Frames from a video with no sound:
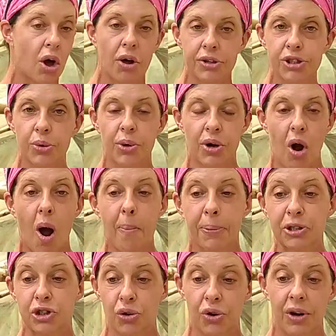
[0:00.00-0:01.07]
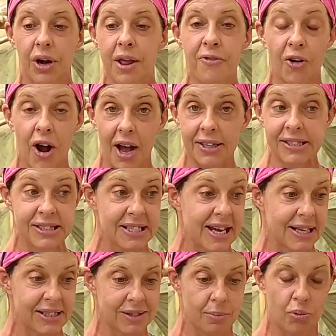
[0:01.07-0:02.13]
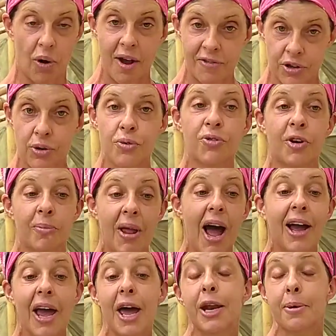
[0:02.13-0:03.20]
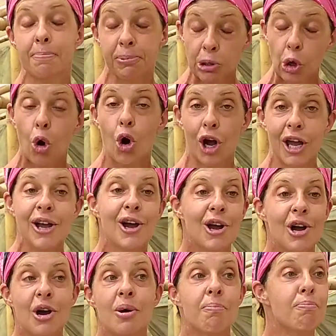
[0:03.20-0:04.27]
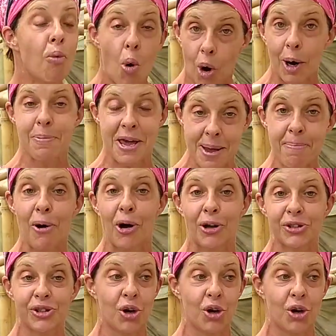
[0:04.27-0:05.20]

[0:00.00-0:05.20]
also an opportunity for us to get some revenue from that and employ more people.